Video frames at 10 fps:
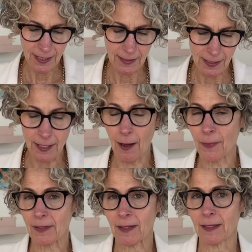is a
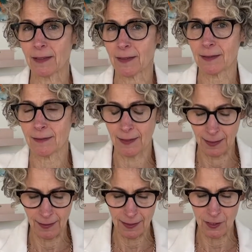topic that is,
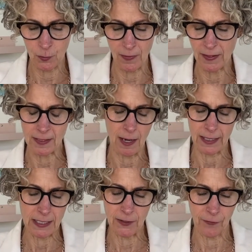this is one that's not
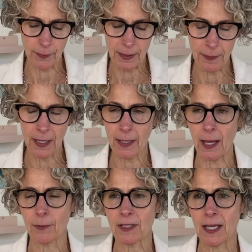easy for me to pick.
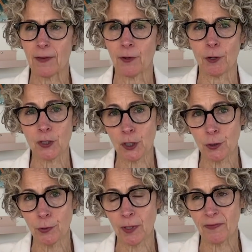I would say there are
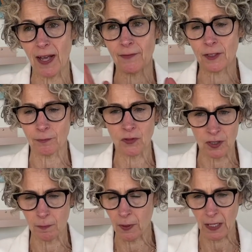two if I have to
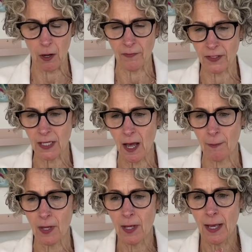just pick off the
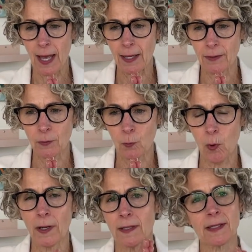top. And
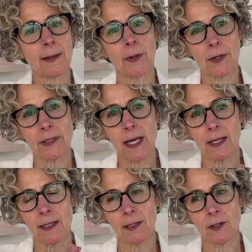one is Le
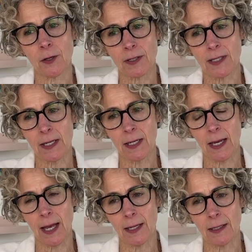Bernardin in New York
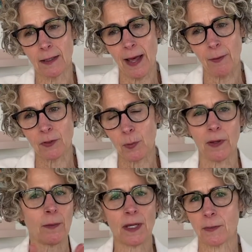City. And that was one of
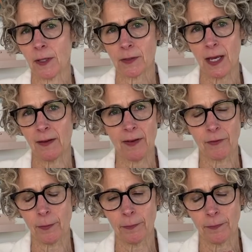the best meals I have
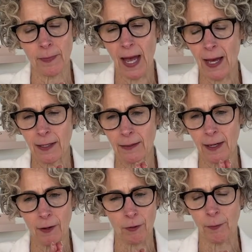ever had.
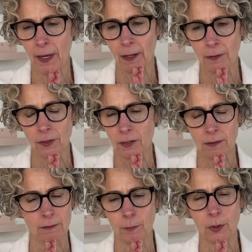Eric Ripert just
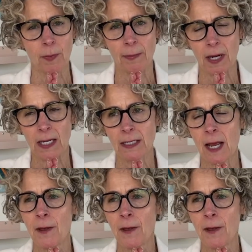blew my mind.